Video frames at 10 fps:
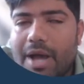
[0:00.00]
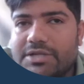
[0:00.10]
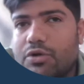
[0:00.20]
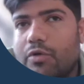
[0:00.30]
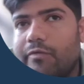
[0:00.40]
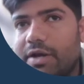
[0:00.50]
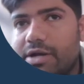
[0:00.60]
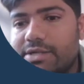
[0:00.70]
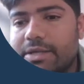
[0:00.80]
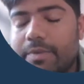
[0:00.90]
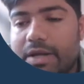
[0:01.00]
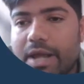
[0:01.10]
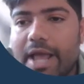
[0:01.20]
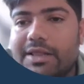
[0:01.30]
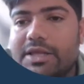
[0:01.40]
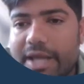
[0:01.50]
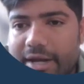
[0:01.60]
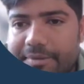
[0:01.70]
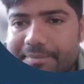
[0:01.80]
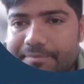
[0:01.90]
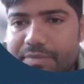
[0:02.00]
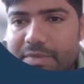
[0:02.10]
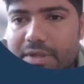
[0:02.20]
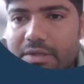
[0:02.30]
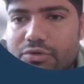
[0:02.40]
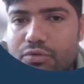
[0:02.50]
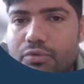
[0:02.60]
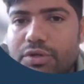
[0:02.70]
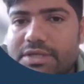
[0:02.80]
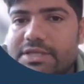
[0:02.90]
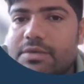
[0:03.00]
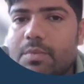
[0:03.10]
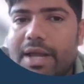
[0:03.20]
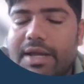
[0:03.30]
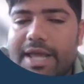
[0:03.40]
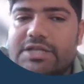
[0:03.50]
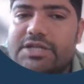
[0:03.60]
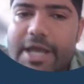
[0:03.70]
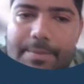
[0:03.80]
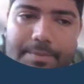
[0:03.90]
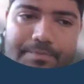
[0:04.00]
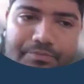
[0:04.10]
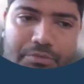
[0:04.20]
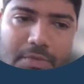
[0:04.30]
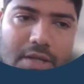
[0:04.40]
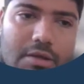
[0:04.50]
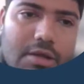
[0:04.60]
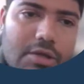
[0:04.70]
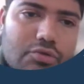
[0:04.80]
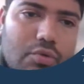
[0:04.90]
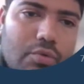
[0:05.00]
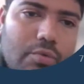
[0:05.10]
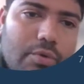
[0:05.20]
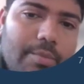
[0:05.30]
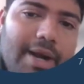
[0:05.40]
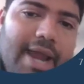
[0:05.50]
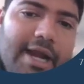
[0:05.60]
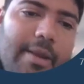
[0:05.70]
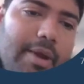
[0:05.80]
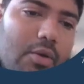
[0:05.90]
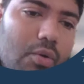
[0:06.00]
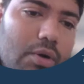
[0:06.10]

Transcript: Master of Leadership in Healthcare. So this is my next step. So my academic